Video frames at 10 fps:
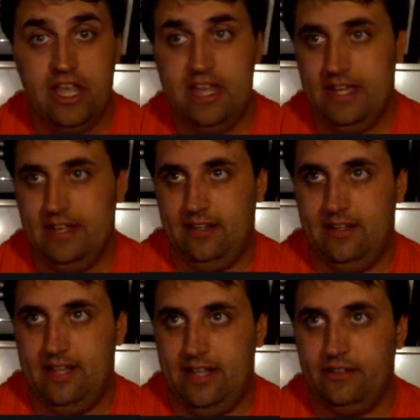and
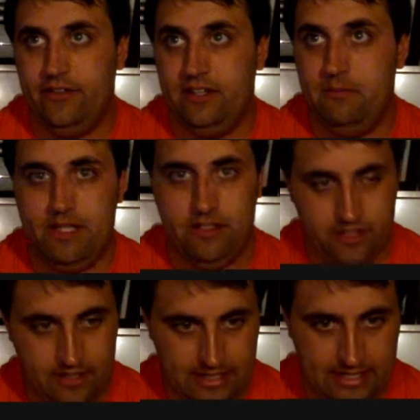Herngren
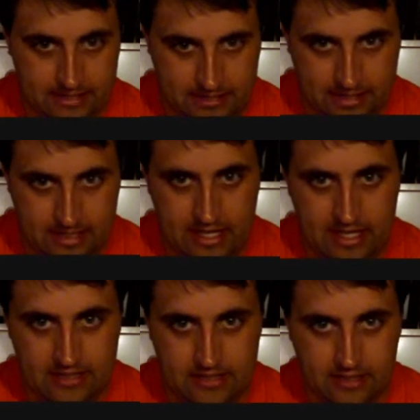mentioned that
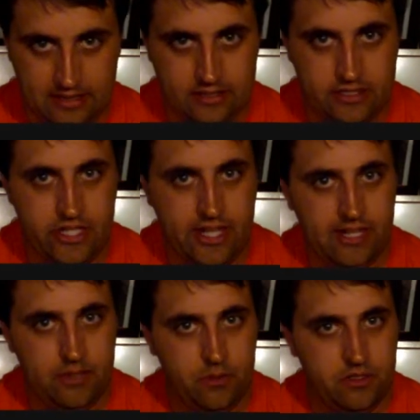his youngest
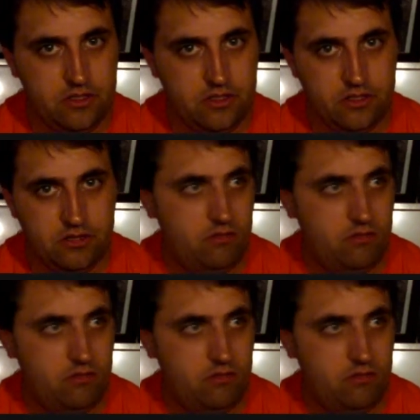child was